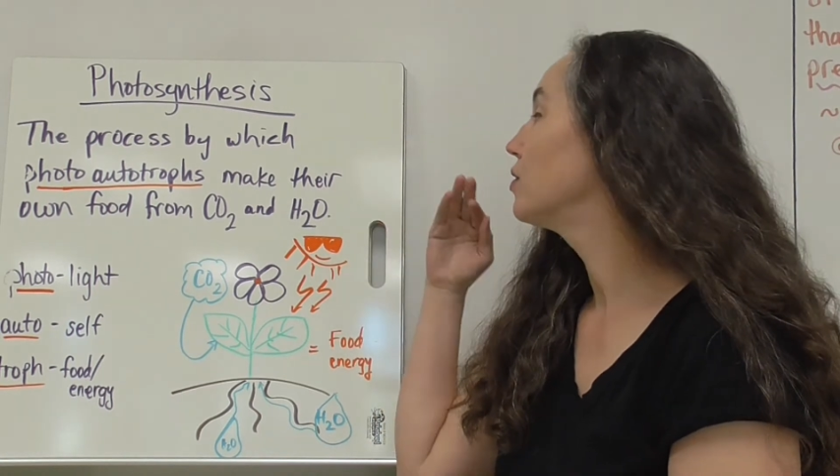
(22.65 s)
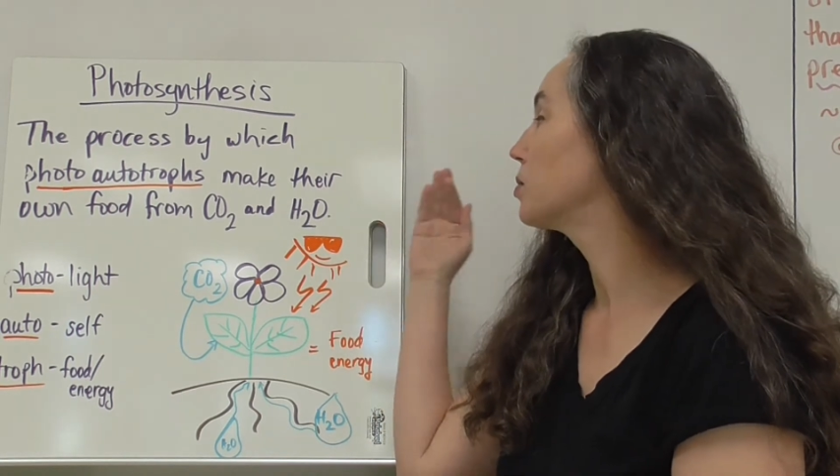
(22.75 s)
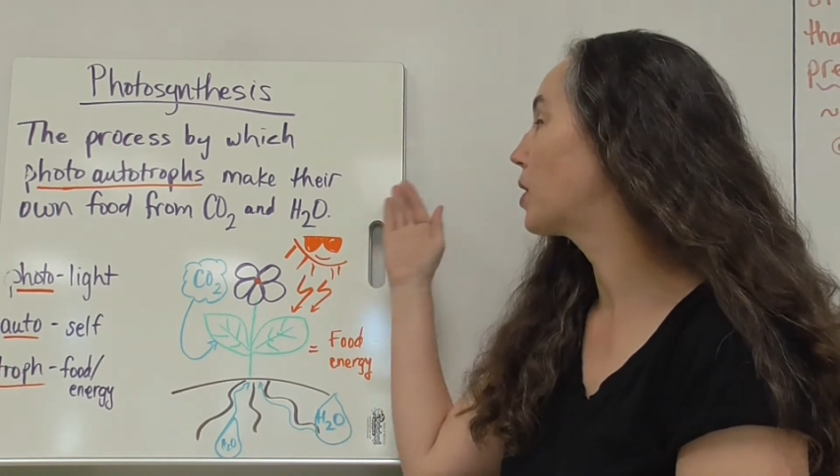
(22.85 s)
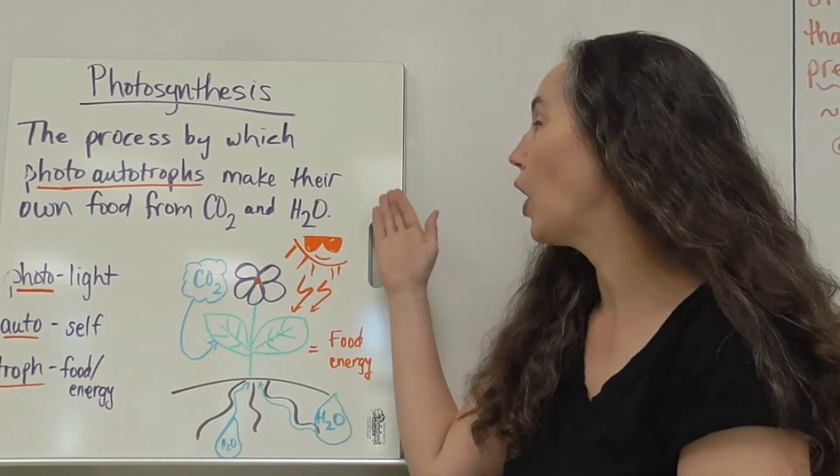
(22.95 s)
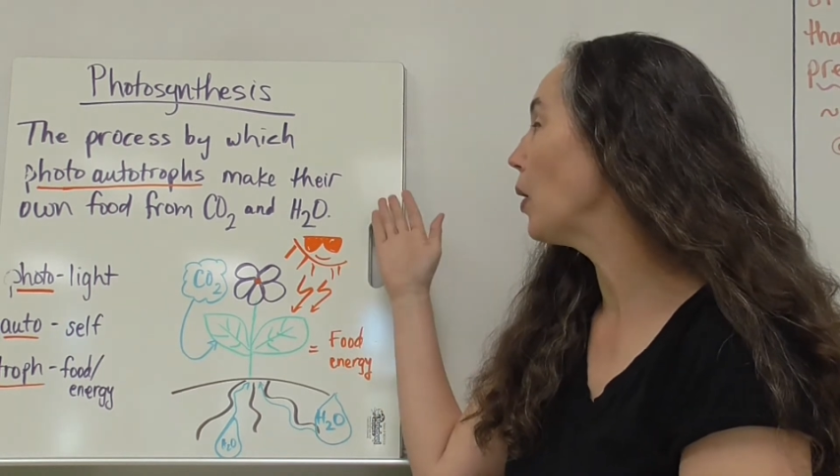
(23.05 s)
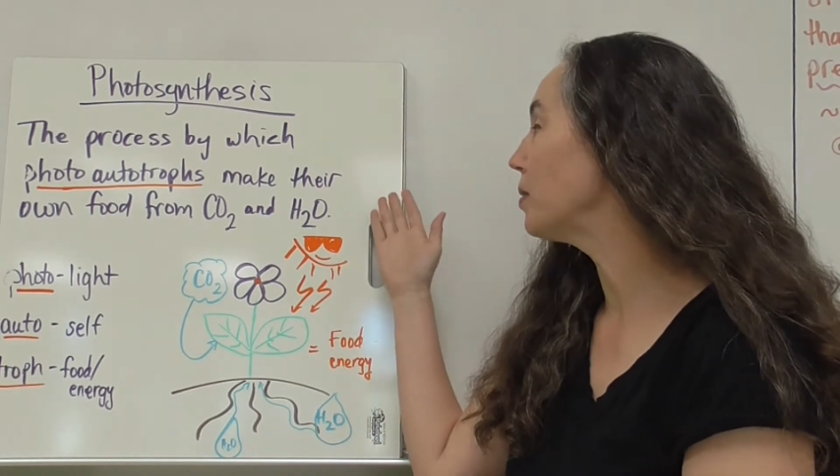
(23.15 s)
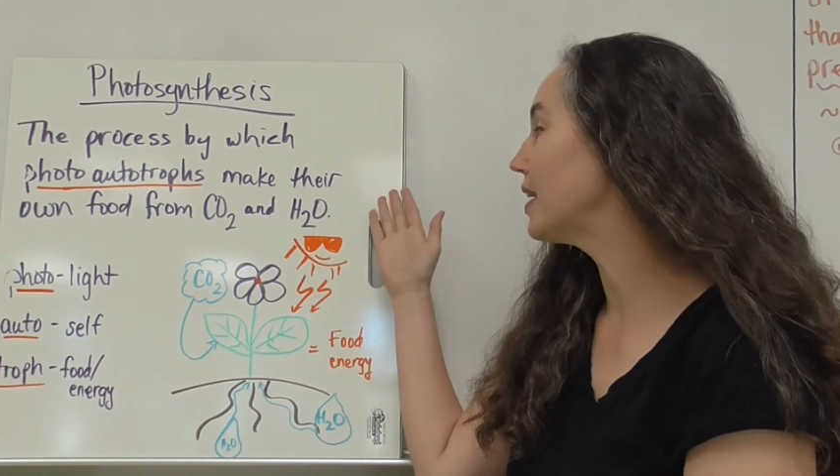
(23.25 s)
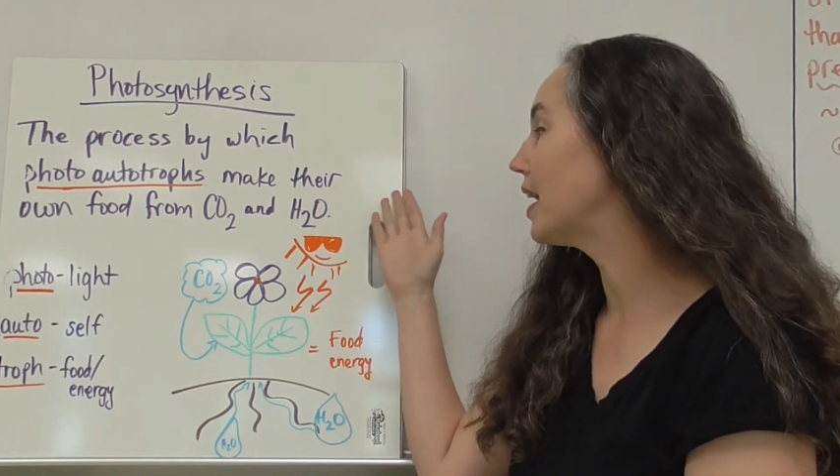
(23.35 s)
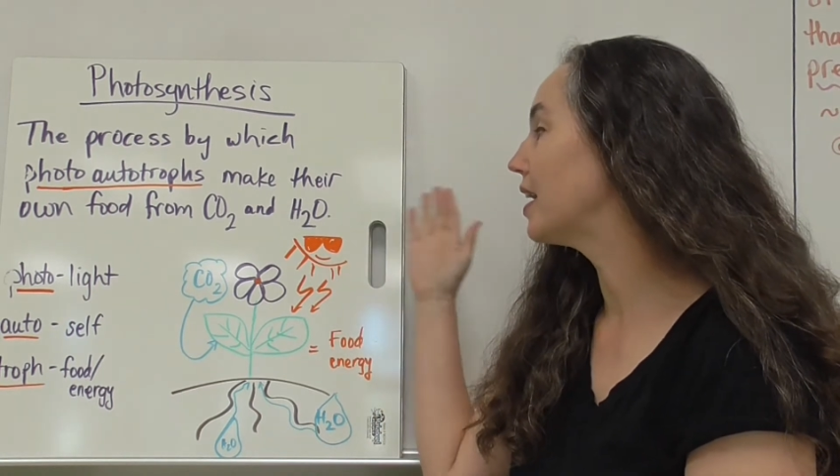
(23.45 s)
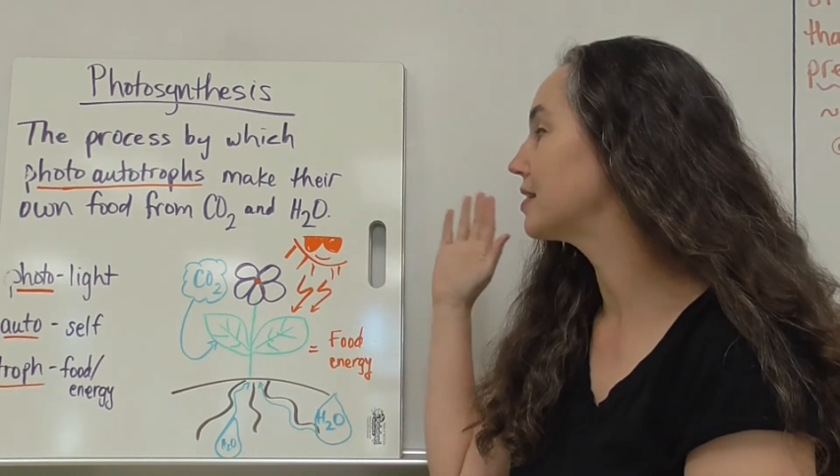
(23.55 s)
from carbon
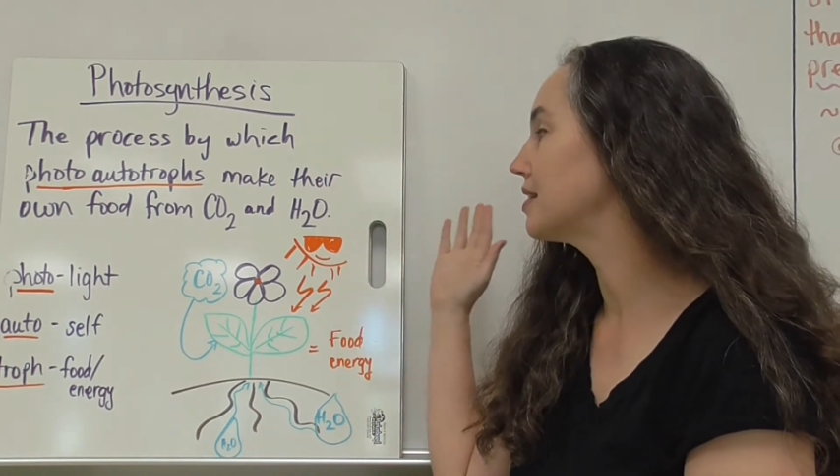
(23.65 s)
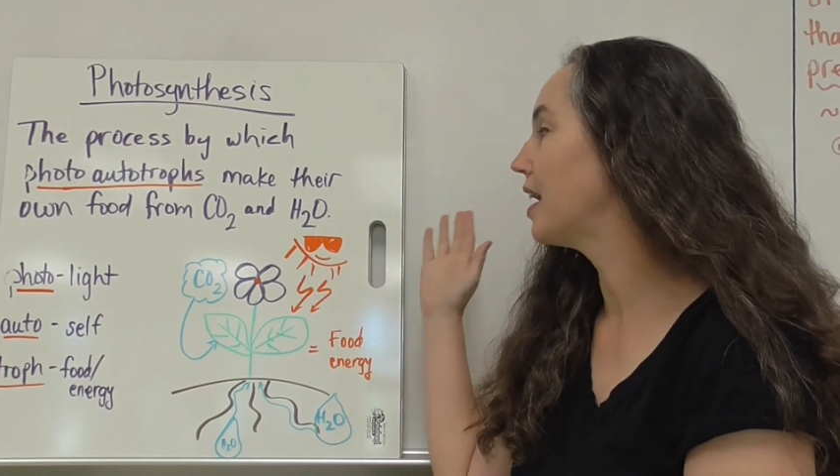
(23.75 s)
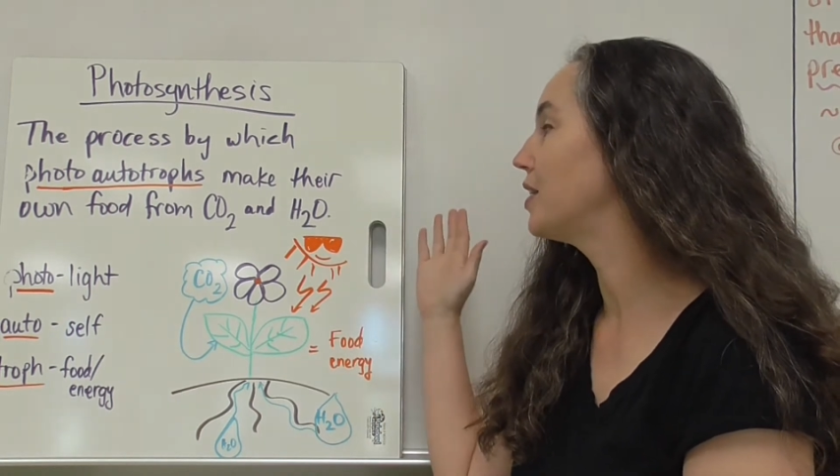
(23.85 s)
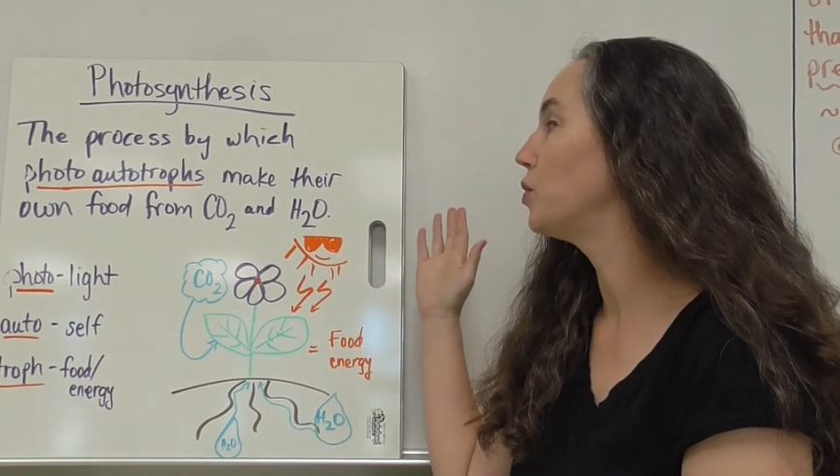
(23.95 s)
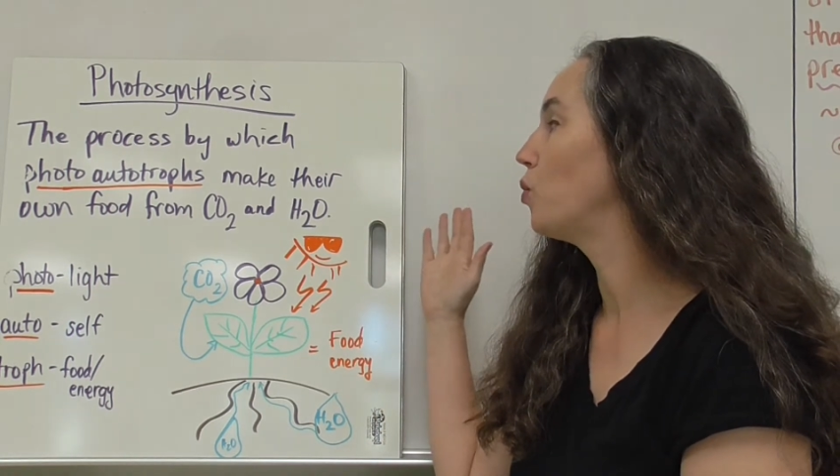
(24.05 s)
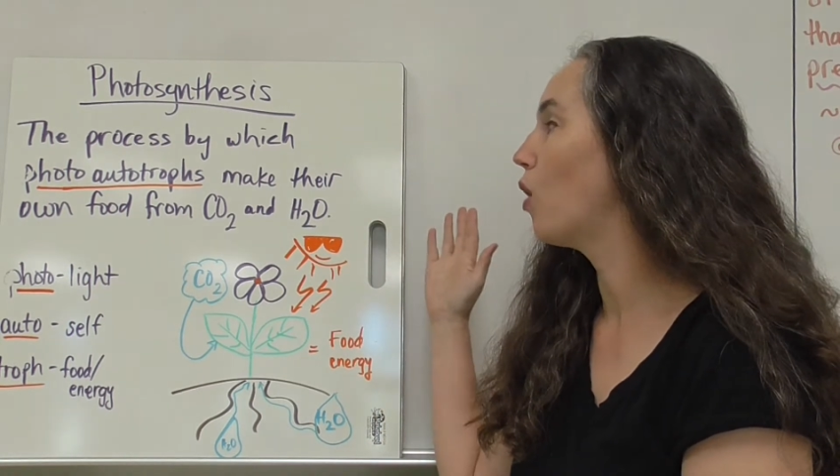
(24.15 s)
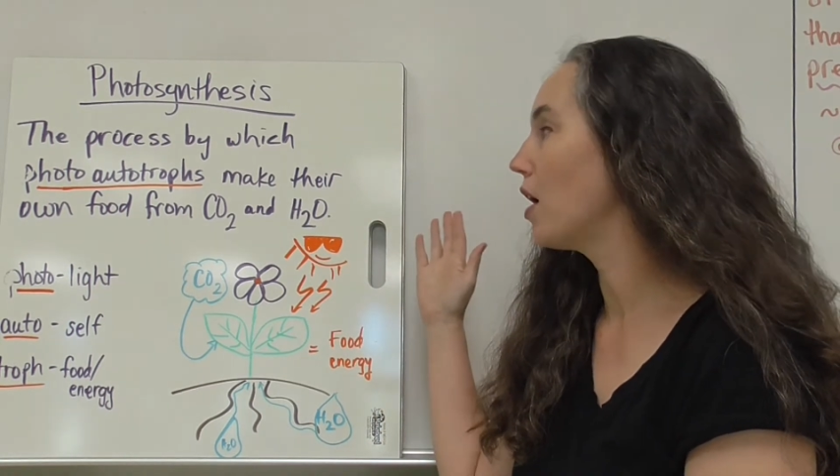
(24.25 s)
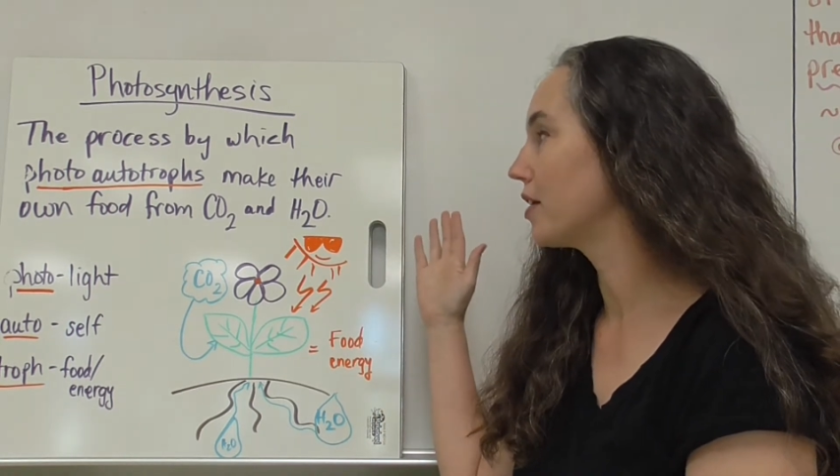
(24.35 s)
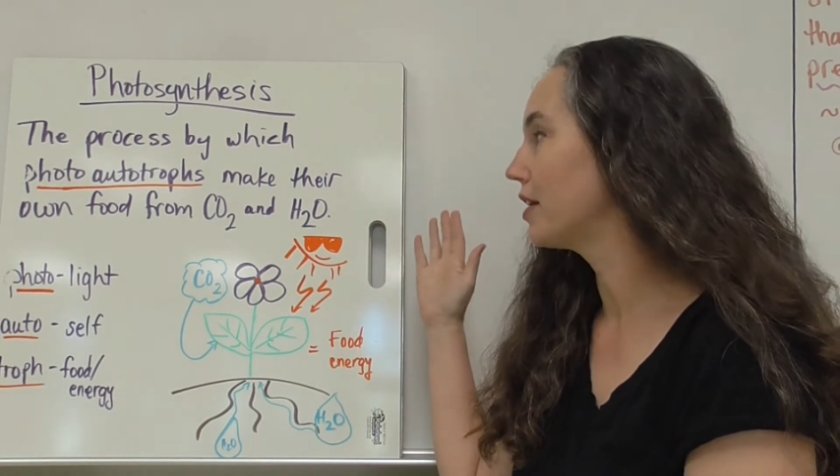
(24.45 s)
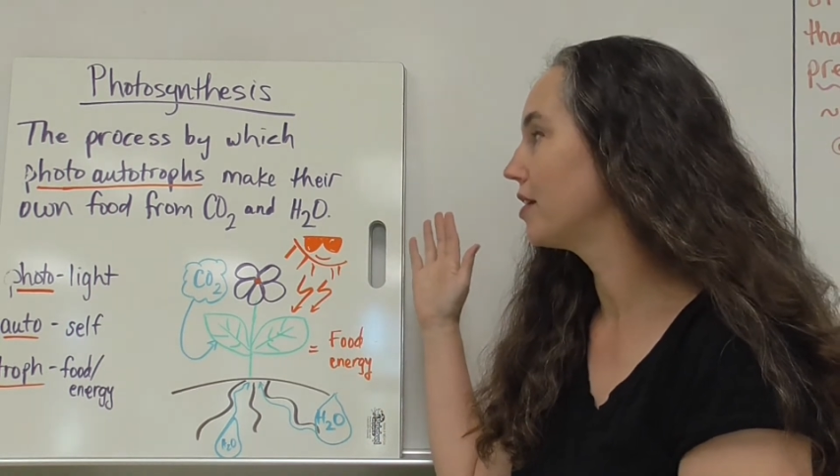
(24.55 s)
dioxide and
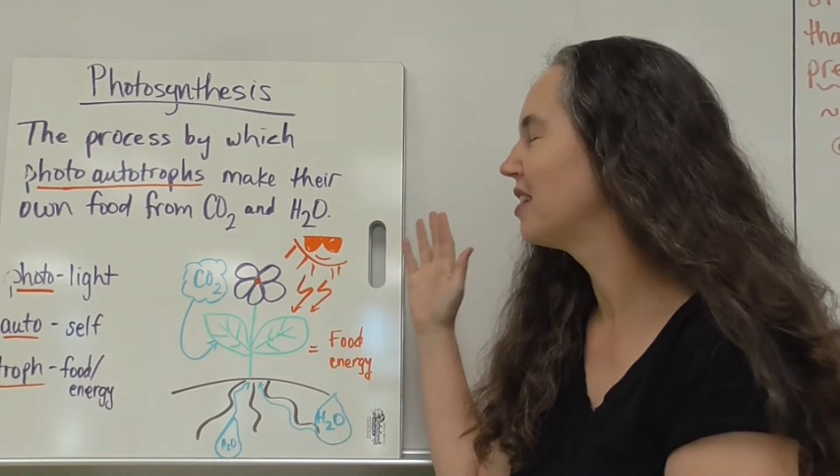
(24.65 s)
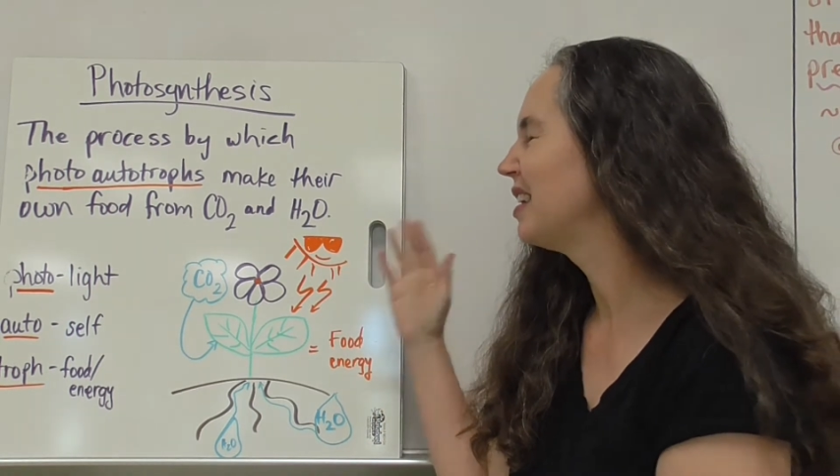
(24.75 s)
water.